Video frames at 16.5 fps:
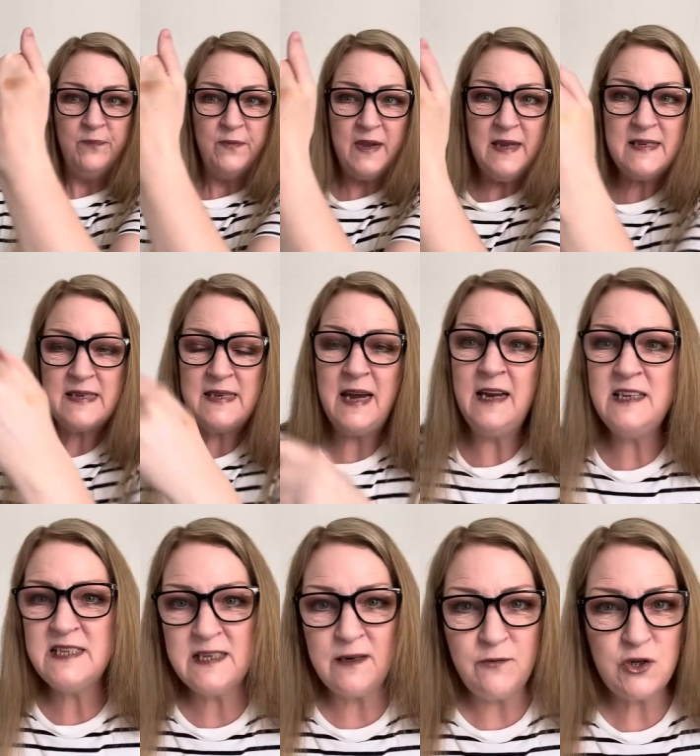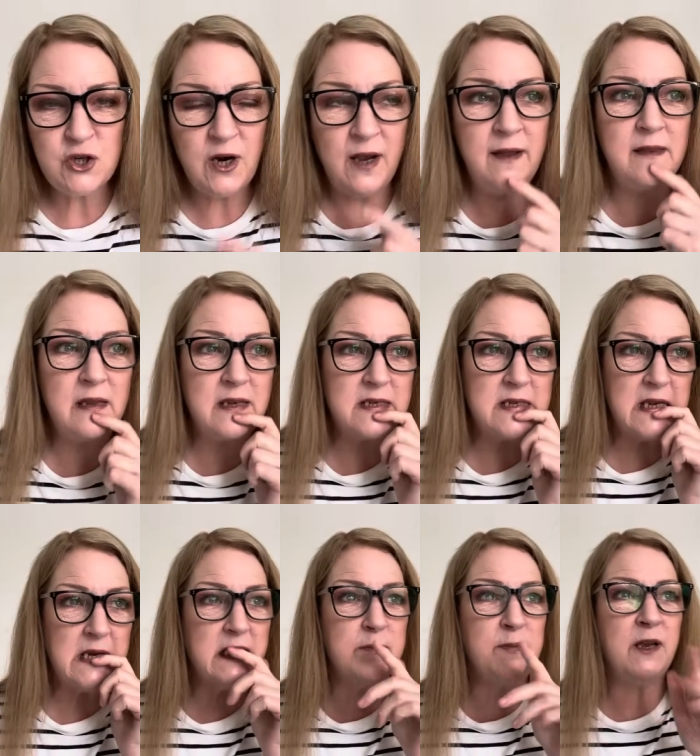it's nice to have a try these
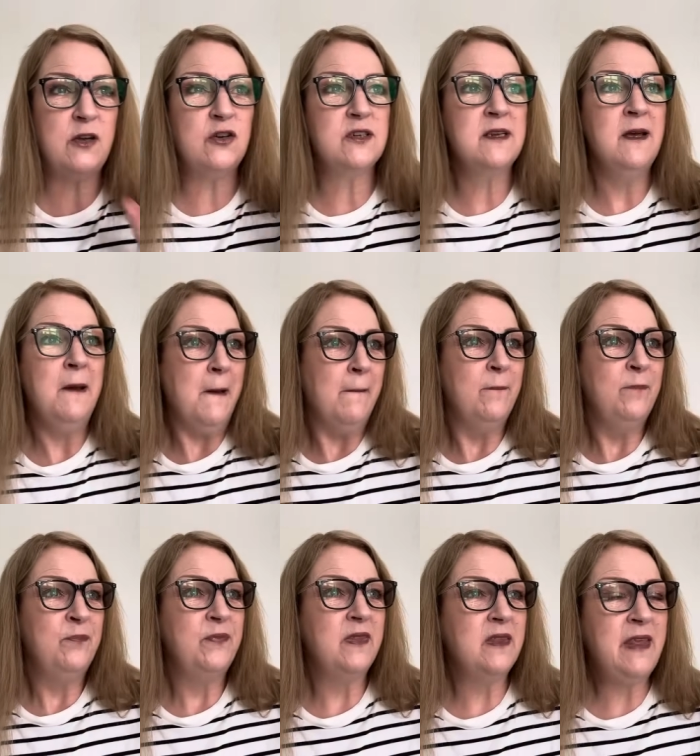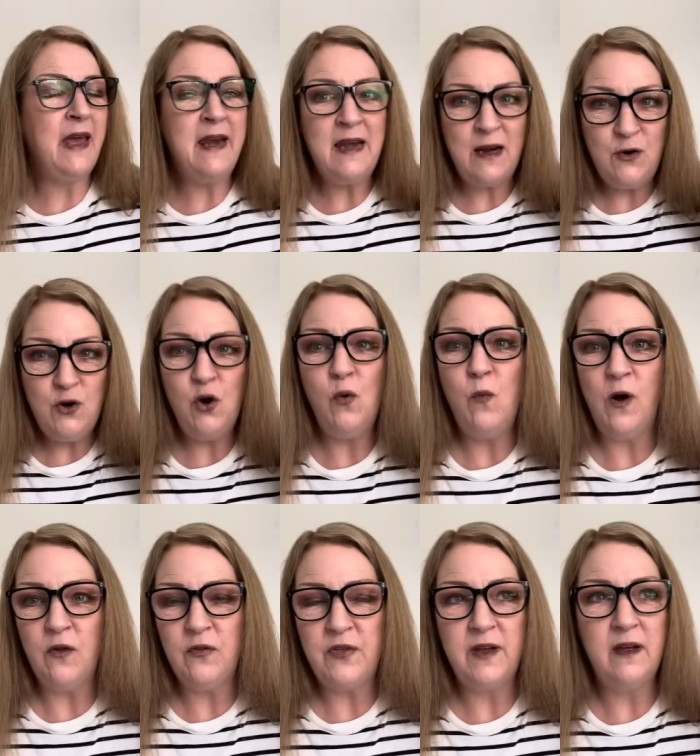things because then I know
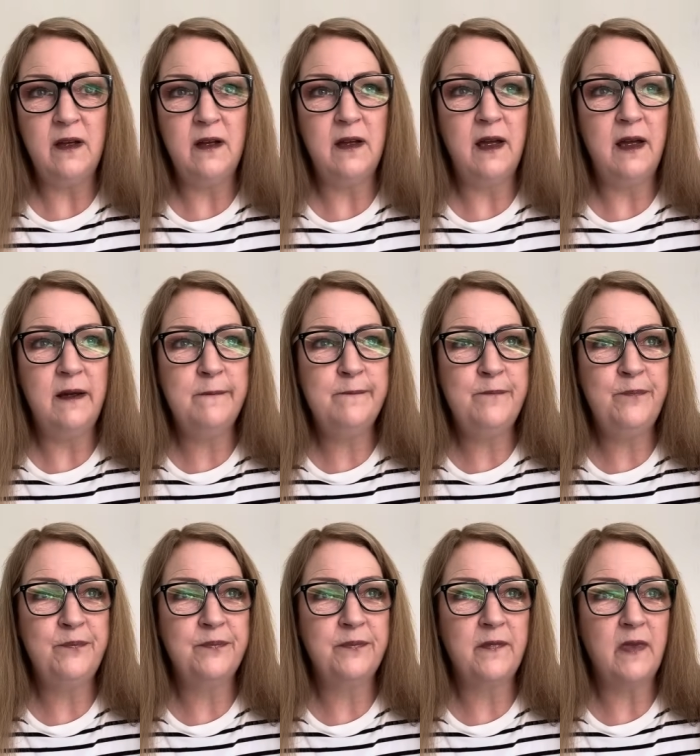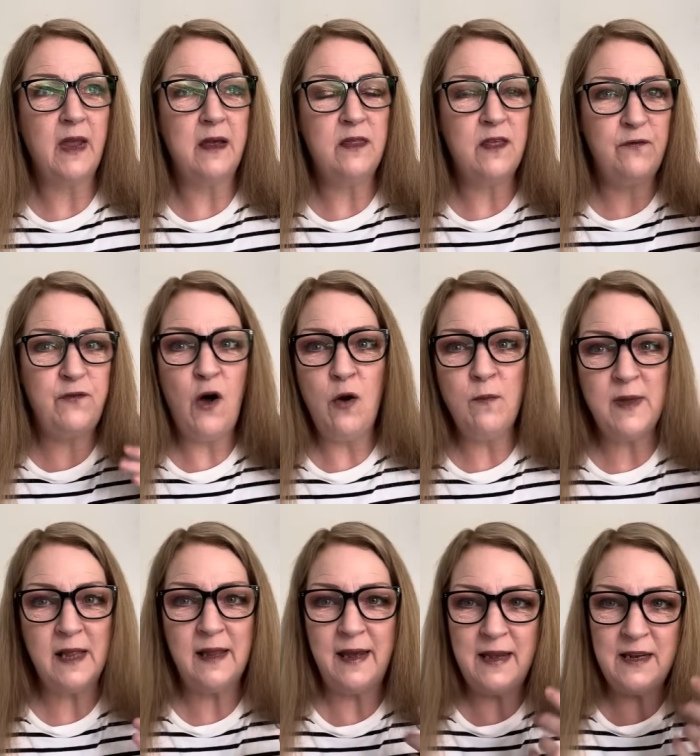what the um, the
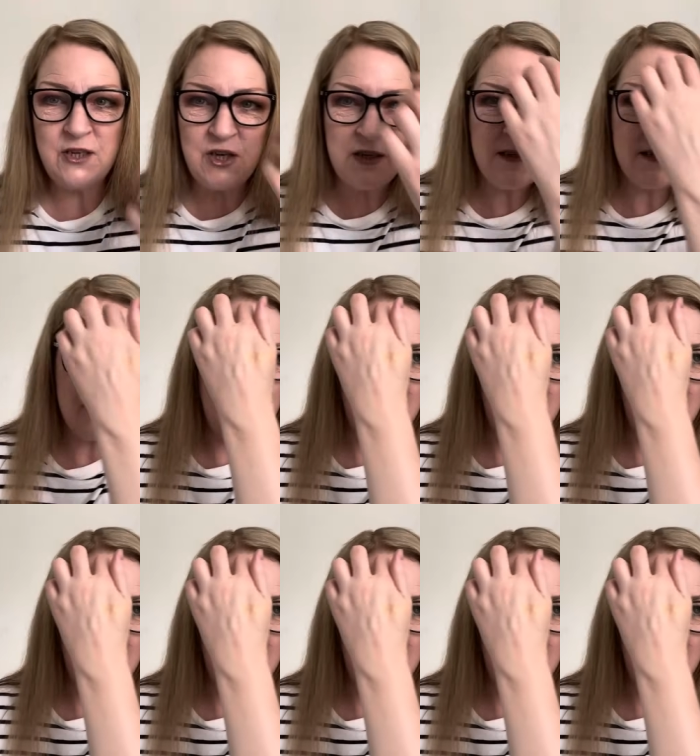formulations